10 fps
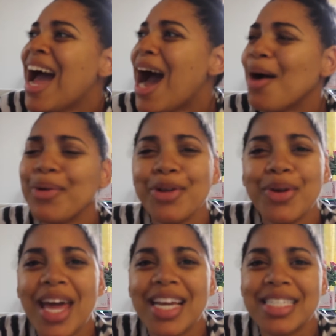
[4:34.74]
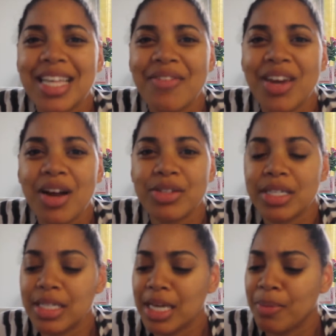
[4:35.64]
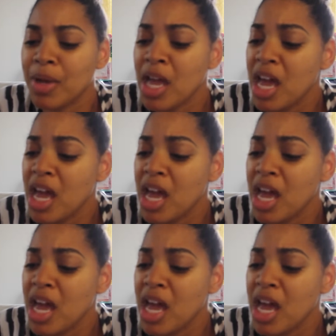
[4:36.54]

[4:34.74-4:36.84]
How are you getting seven hours of sleep?